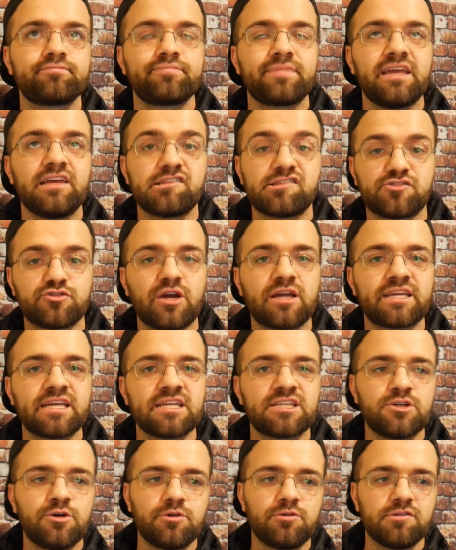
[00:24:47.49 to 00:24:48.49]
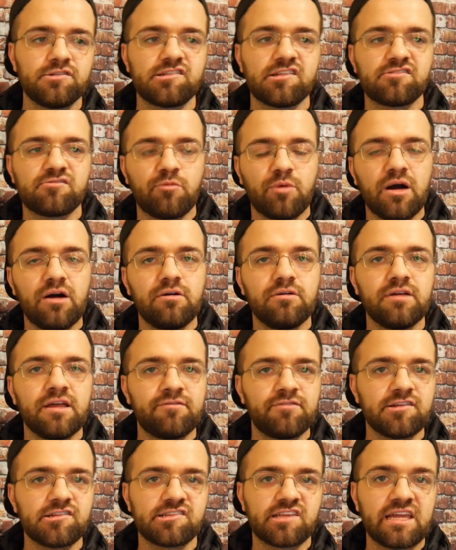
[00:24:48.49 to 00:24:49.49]
his striking totals as well,
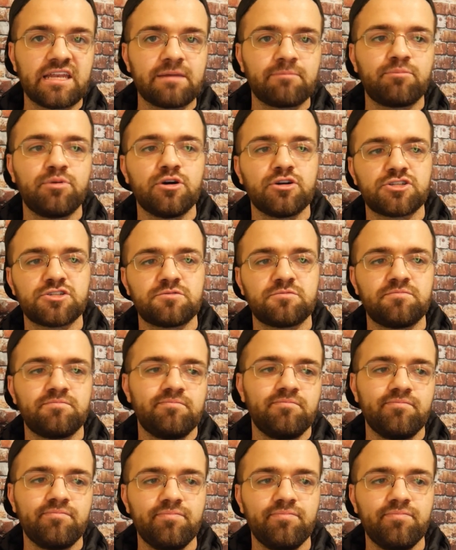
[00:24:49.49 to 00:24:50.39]
if he's getting pushed,